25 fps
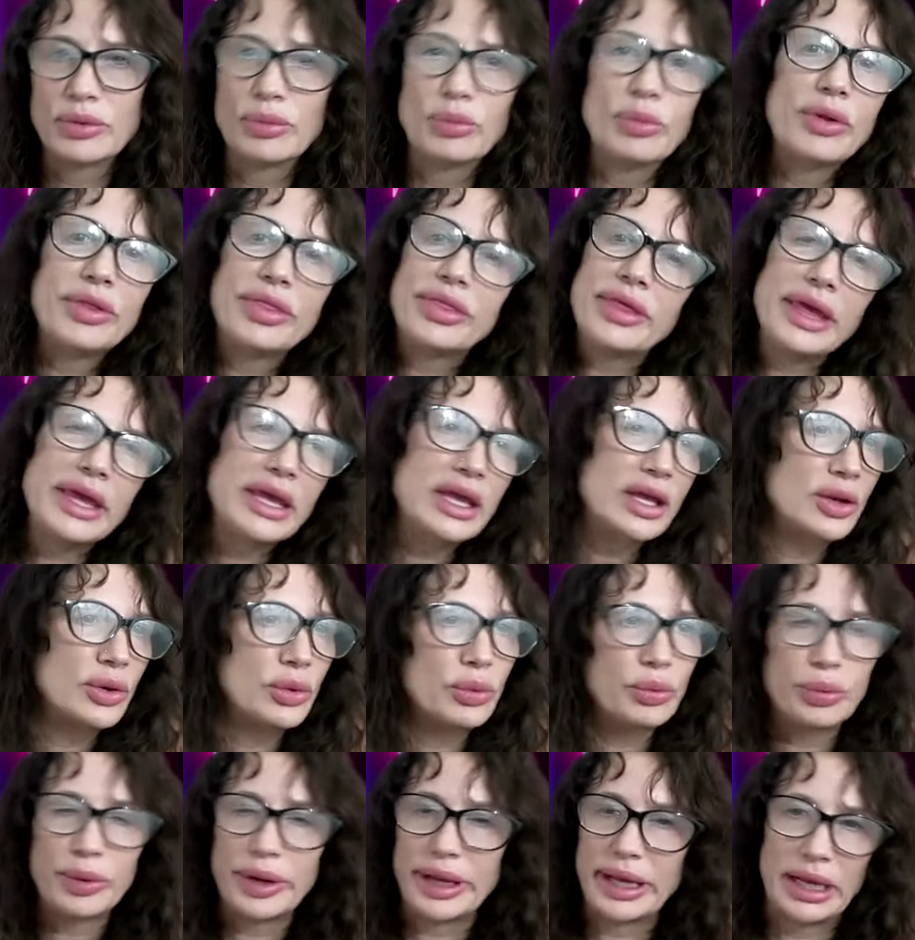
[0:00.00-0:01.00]
Well, they
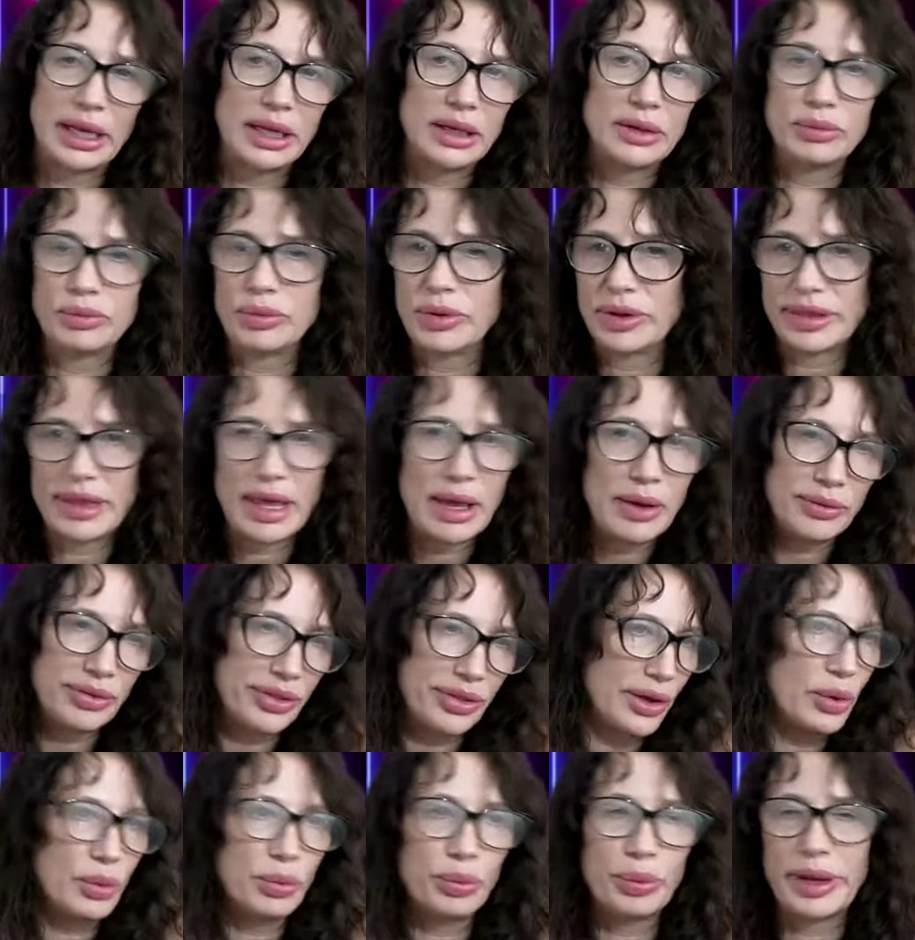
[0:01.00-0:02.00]
can wait. Well, now
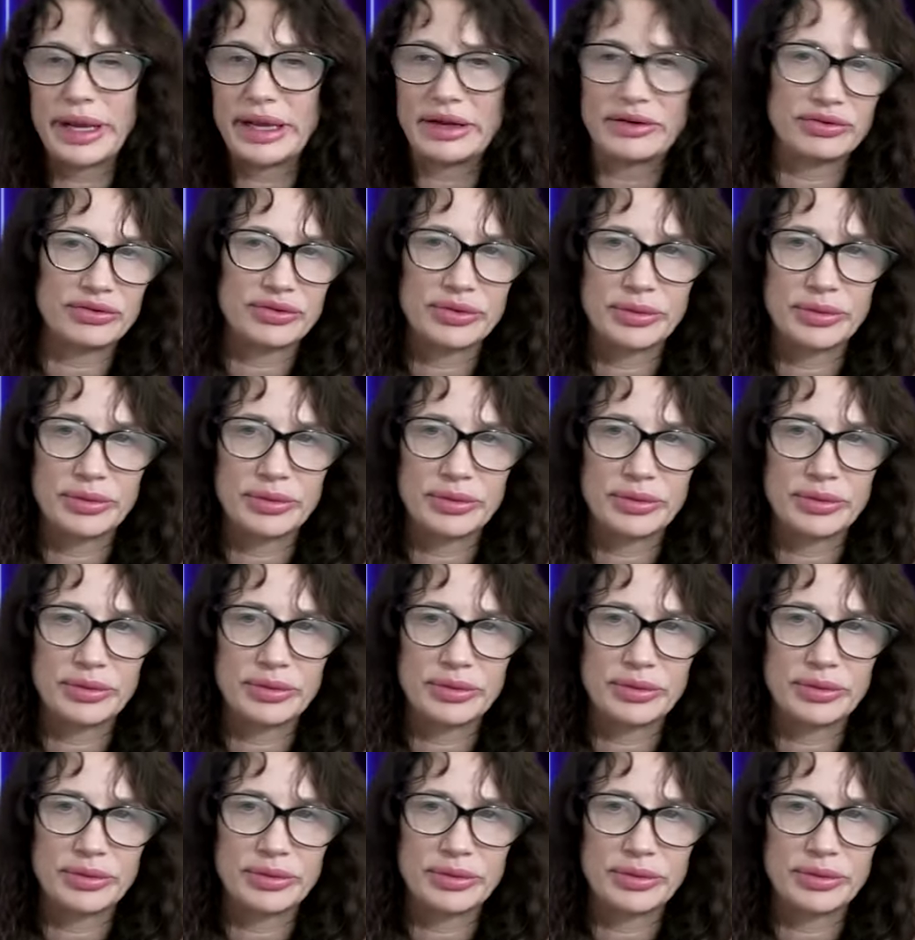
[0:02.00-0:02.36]
they'll wait